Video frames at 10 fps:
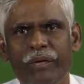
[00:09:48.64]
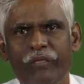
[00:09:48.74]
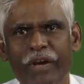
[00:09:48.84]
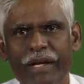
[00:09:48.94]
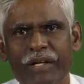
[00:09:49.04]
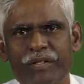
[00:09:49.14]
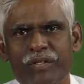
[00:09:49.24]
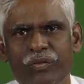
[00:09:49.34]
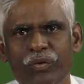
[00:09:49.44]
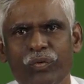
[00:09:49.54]
factors
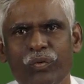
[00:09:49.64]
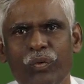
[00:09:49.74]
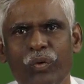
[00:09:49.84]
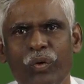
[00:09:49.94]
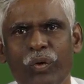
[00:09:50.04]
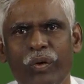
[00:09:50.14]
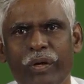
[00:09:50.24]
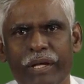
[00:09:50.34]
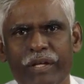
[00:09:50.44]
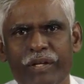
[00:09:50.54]
through
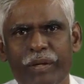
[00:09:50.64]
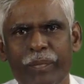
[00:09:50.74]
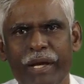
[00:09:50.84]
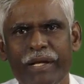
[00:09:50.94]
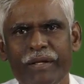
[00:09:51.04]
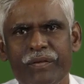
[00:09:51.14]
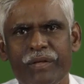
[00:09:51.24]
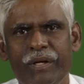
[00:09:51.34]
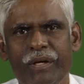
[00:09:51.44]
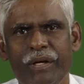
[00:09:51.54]
age at marriage,
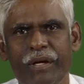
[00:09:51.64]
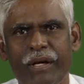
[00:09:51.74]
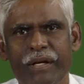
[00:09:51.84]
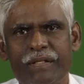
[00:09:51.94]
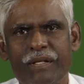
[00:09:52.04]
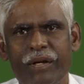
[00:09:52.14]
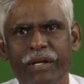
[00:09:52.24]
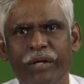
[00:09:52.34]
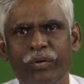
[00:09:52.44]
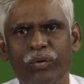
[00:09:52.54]

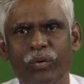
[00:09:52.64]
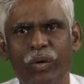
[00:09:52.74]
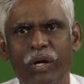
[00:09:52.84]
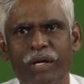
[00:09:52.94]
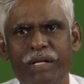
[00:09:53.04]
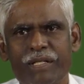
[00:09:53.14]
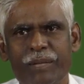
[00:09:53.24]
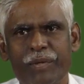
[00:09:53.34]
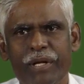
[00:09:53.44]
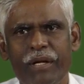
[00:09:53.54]
resorting to
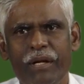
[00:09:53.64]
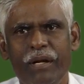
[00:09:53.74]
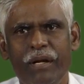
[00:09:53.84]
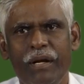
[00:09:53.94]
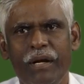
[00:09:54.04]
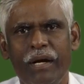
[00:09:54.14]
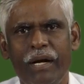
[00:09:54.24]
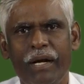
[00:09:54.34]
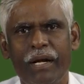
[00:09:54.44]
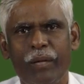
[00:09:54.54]
contraception
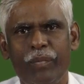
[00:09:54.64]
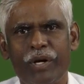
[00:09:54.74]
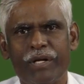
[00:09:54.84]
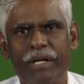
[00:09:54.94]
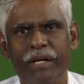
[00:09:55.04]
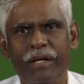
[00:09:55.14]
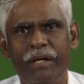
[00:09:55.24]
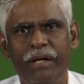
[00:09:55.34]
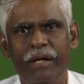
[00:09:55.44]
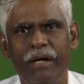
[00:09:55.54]
and abortion,
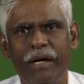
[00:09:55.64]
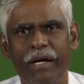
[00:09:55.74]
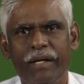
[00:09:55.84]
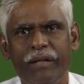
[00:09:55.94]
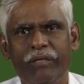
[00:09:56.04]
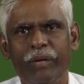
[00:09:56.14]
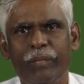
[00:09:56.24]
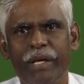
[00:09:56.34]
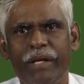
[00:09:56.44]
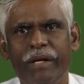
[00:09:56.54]
and even
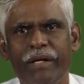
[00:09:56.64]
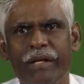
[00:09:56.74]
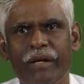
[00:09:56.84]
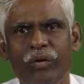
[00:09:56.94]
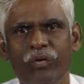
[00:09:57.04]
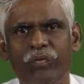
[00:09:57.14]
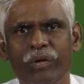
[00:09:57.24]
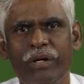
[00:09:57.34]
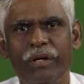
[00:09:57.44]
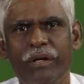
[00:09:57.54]
migrating
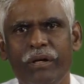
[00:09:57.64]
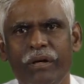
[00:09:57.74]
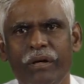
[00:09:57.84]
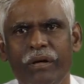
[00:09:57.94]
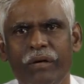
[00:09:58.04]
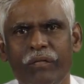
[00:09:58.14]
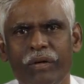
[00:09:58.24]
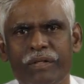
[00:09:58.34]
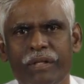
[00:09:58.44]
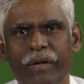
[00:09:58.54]
outward,
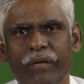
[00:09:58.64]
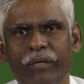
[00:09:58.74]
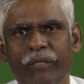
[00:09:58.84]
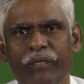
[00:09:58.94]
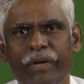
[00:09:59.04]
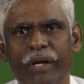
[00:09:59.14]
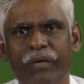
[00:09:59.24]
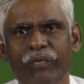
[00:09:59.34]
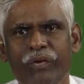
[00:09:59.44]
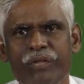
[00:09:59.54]
was the fear
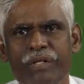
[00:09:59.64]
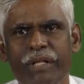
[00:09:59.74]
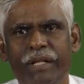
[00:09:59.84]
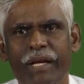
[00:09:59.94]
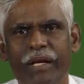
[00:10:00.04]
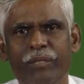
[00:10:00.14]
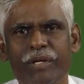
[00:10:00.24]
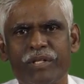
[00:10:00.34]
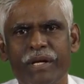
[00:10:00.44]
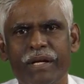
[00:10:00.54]
of losing the economic
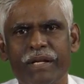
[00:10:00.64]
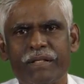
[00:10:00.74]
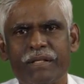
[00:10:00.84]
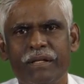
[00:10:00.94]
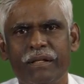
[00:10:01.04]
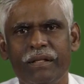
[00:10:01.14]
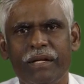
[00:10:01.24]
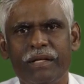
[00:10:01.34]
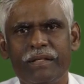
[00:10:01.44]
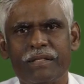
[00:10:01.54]
status
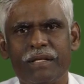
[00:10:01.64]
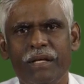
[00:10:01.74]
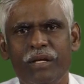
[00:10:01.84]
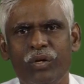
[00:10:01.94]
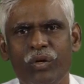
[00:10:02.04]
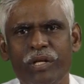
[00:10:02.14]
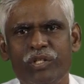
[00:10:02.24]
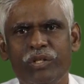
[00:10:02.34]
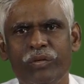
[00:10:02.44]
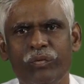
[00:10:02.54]
that is to
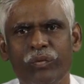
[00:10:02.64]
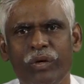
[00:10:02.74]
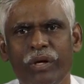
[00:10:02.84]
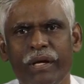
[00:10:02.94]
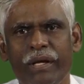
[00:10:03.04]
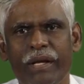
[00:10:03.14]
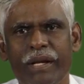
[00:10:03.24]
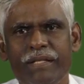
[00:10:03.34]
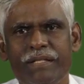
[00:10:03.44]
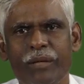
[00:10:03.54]
achieve in
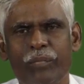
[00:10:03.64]
rising